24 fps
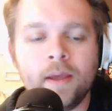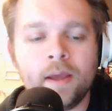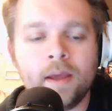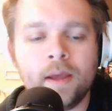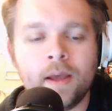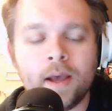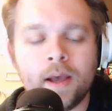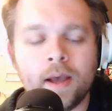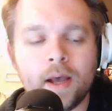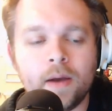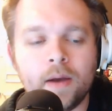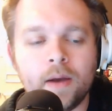
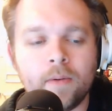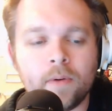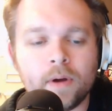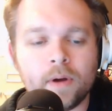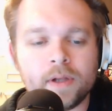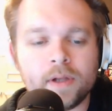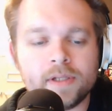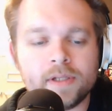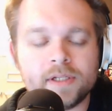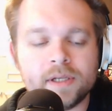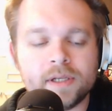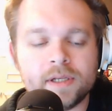We're
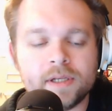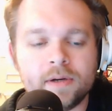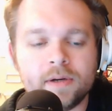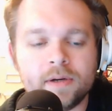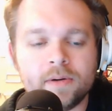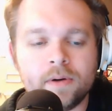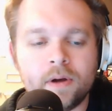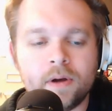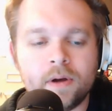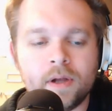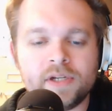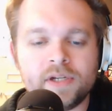
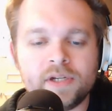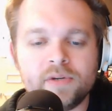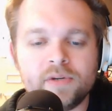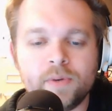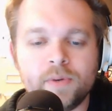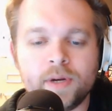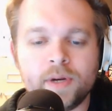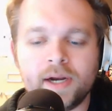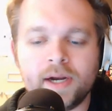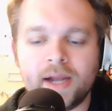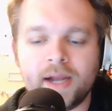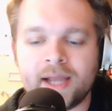also on
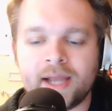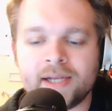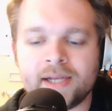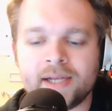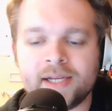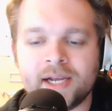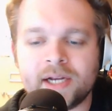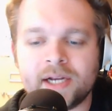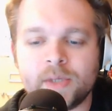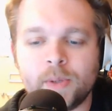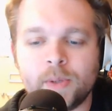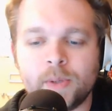Twitter at
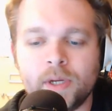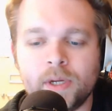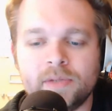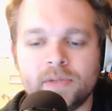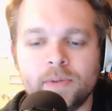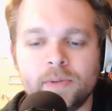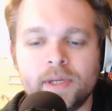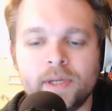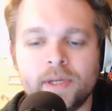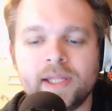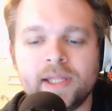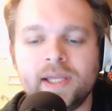
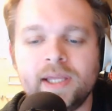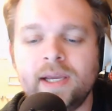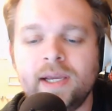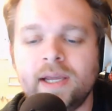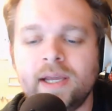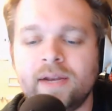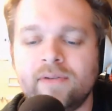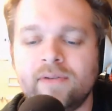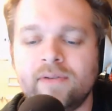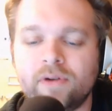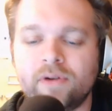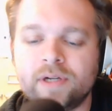techtwiceweekly,
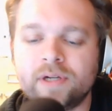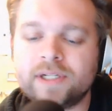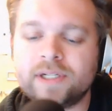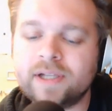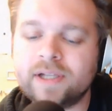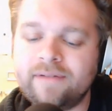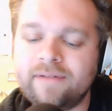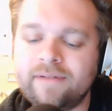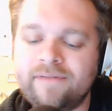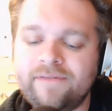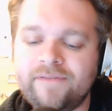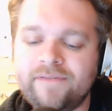and of course
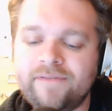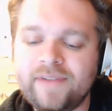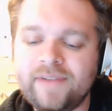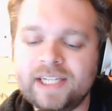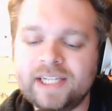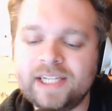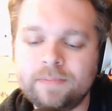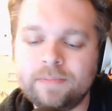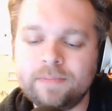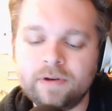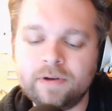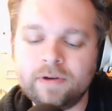on
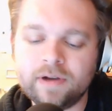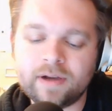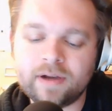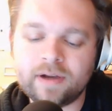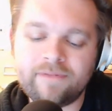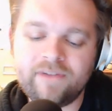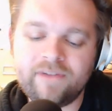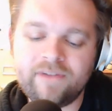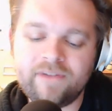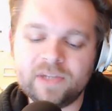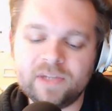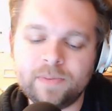Facebook,
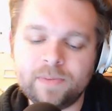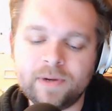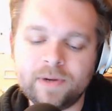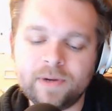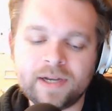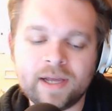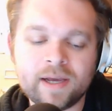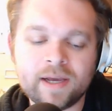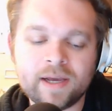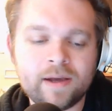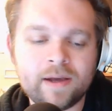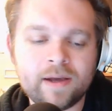
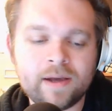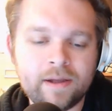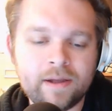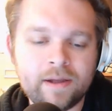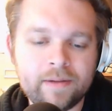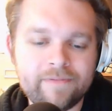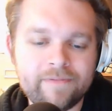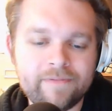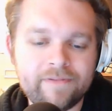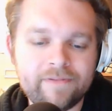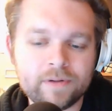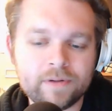
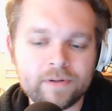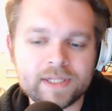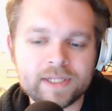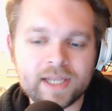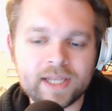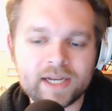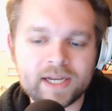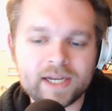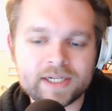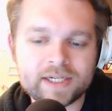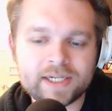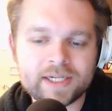
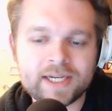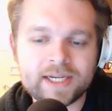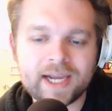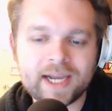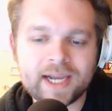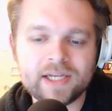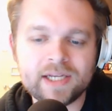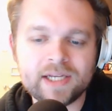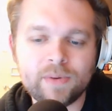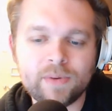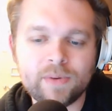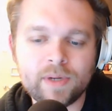
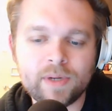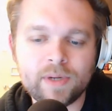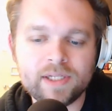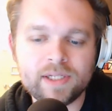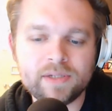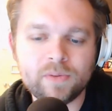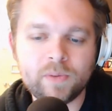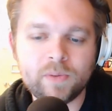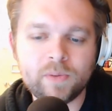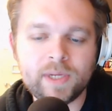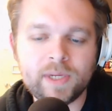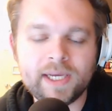
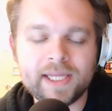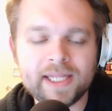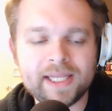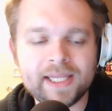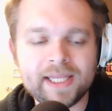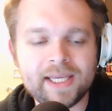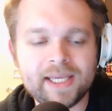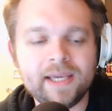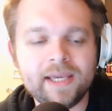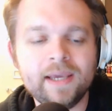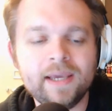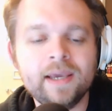
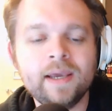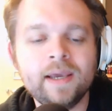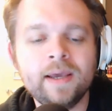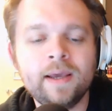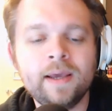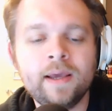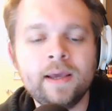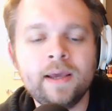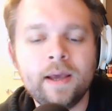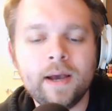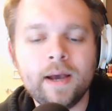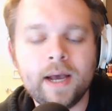facebook.com/techtwiceweekly.
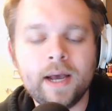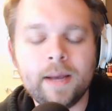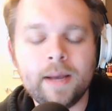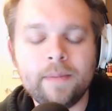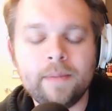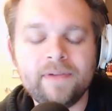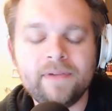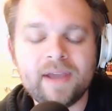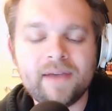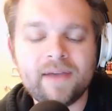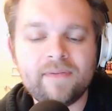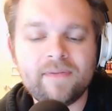
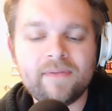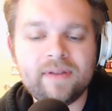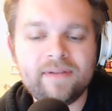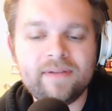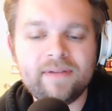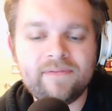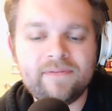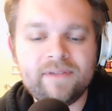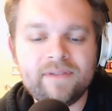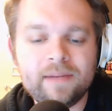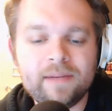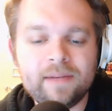If you have any
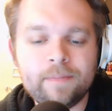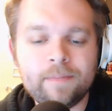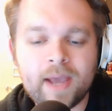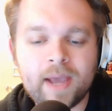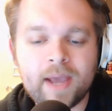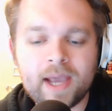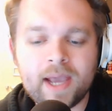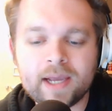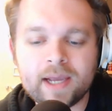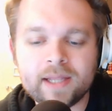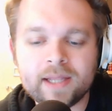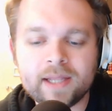
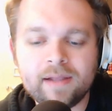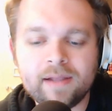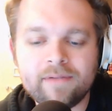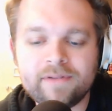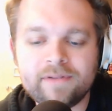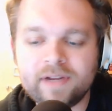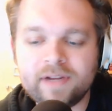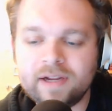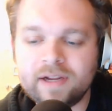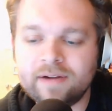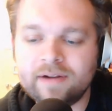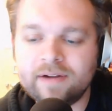feedback, I'd love
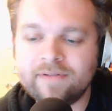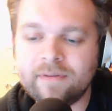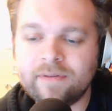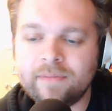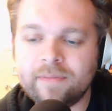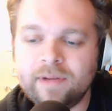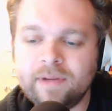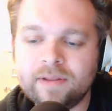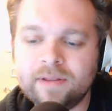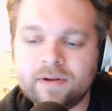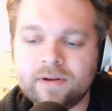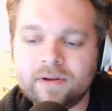to hear from
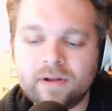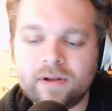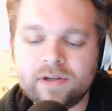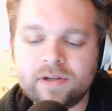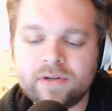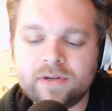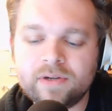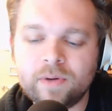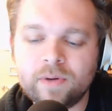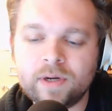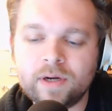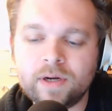you either on
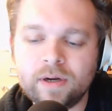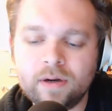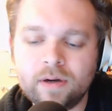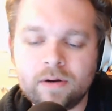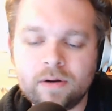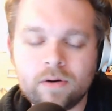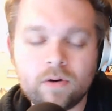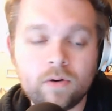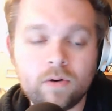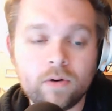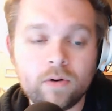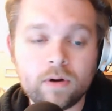Twitter
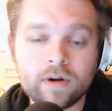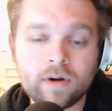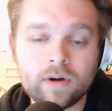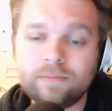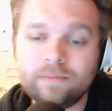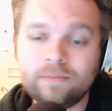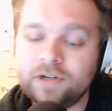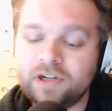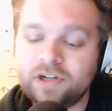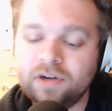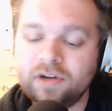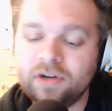or
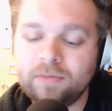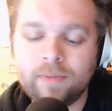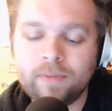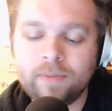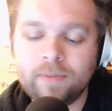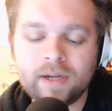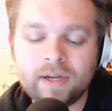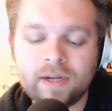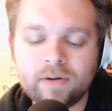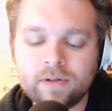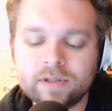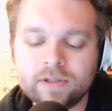shoot
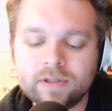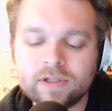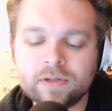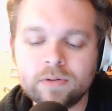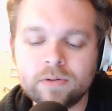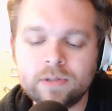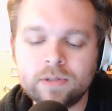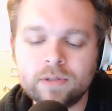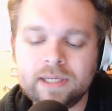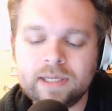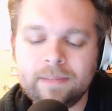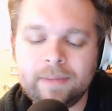me an old
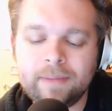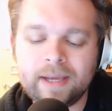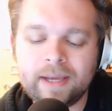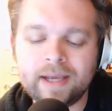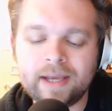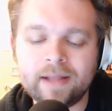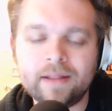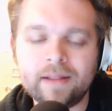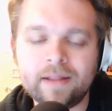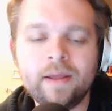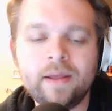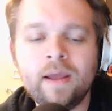school
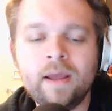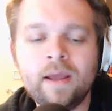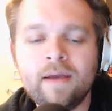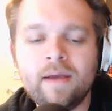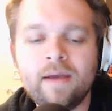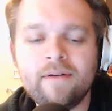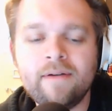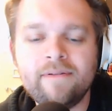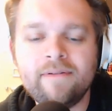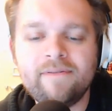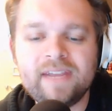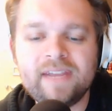email,
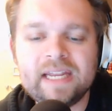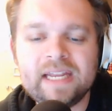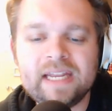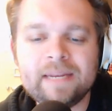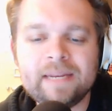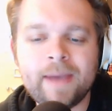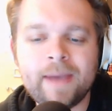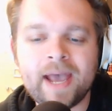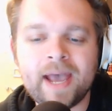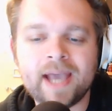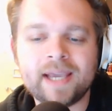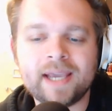
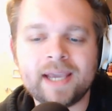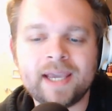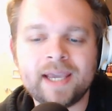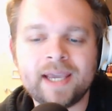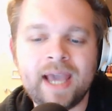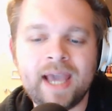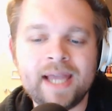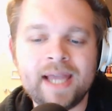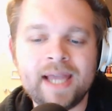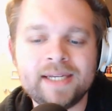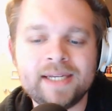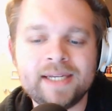
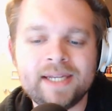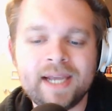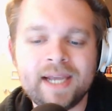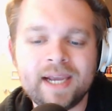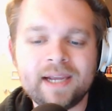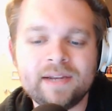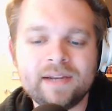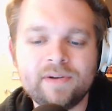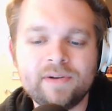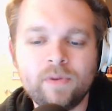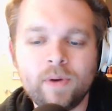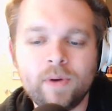
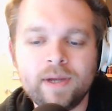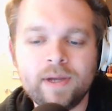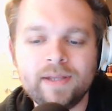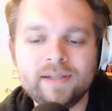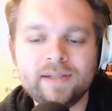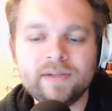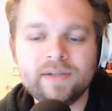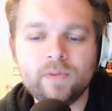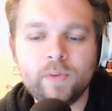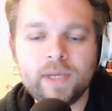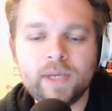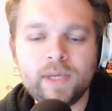
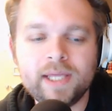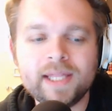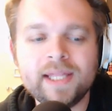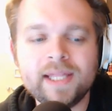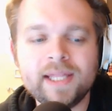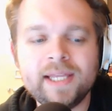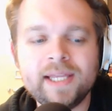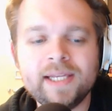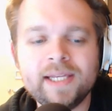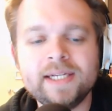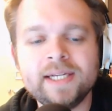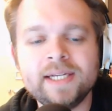
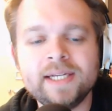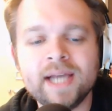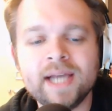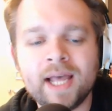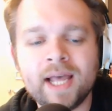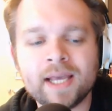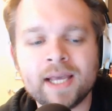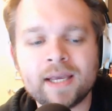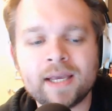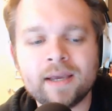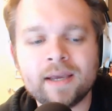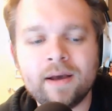
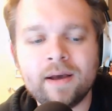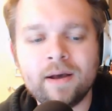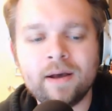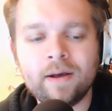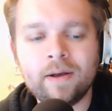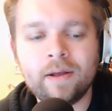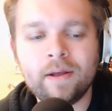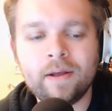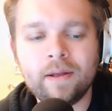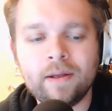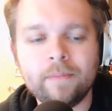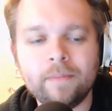
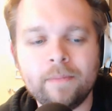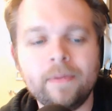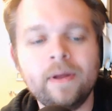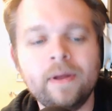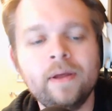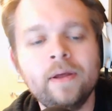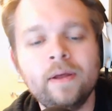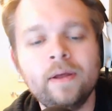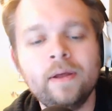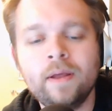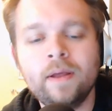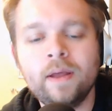feedback@techtwiceweekly.com.
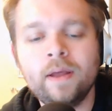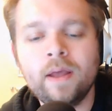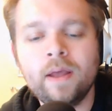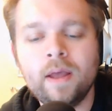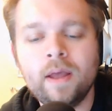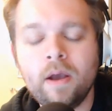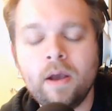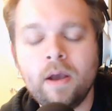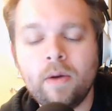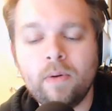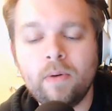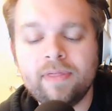
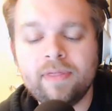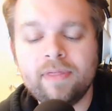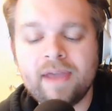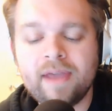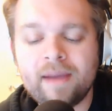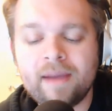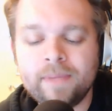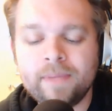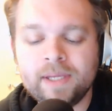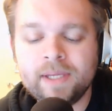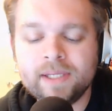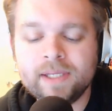With
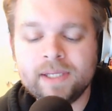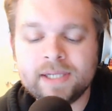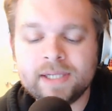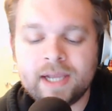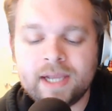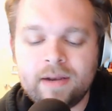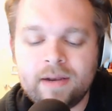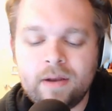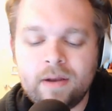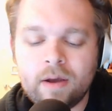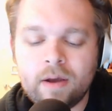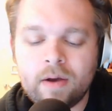that being
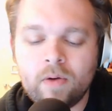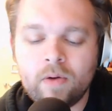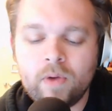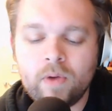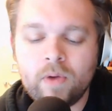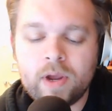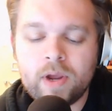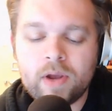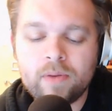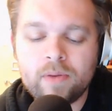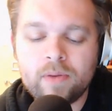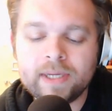said,
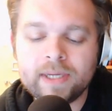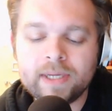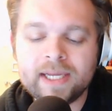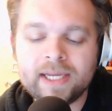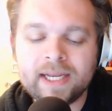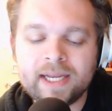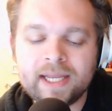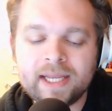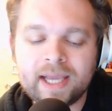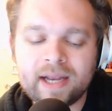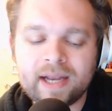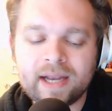we'll be
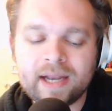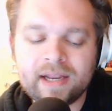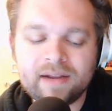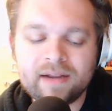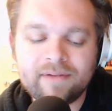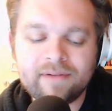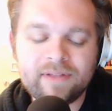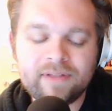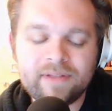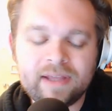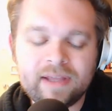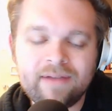getting out of here
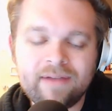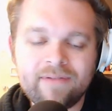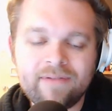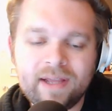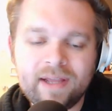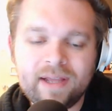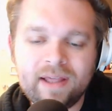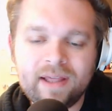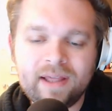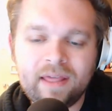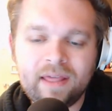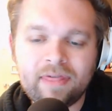for the
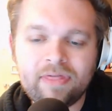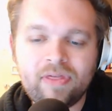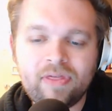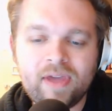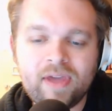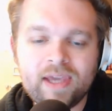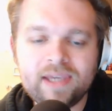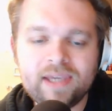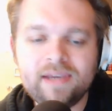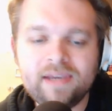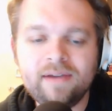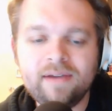evening.
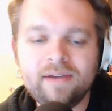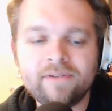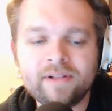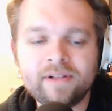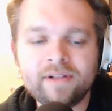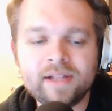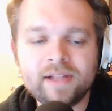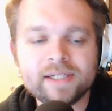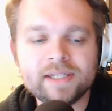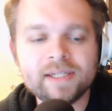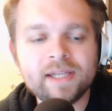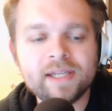Thank you for
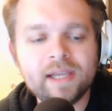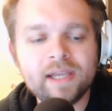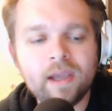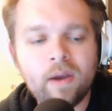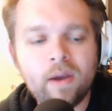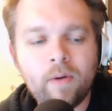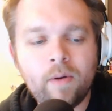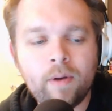listening.